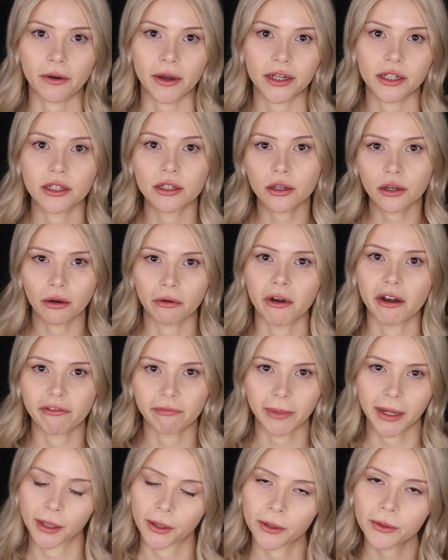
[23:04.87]
I just go off
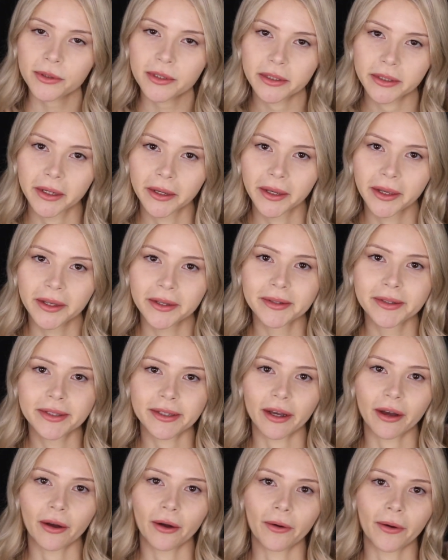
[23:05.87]
my notes.
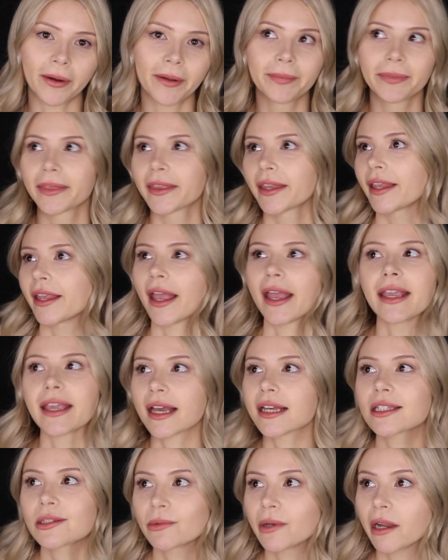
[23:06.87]
So I
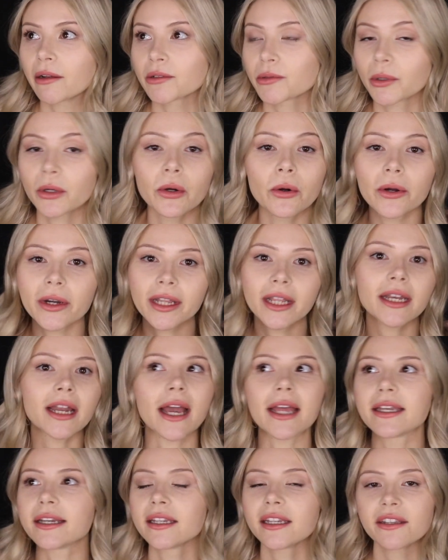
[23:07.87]
guess when I was recording, I
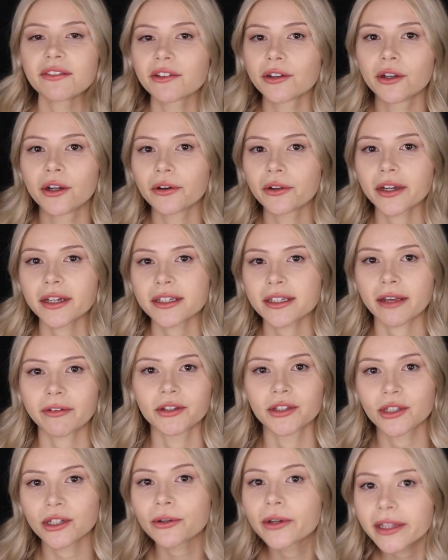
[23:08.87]
didn't even notice I
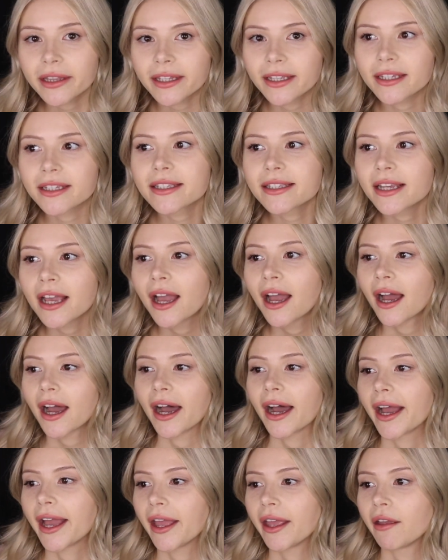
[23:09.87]
was doing this.
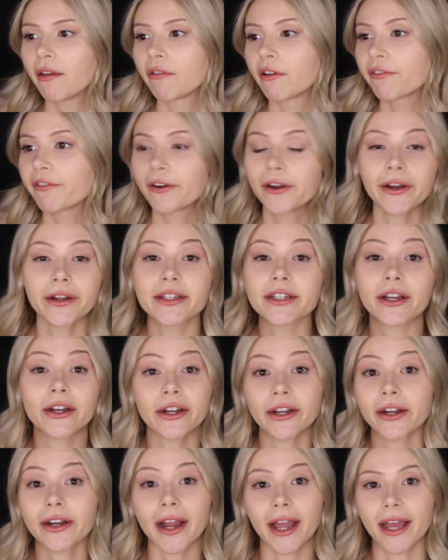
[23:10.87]
I referred to
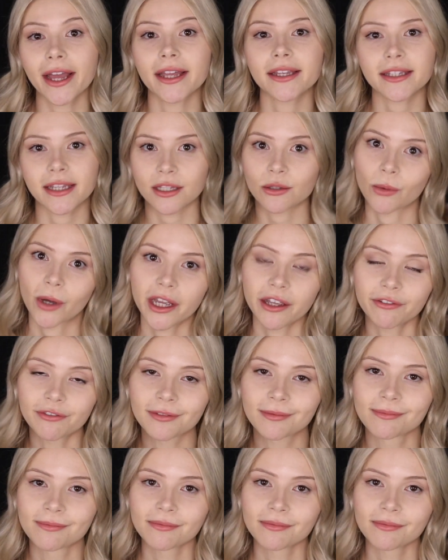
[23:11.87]
her as his wife.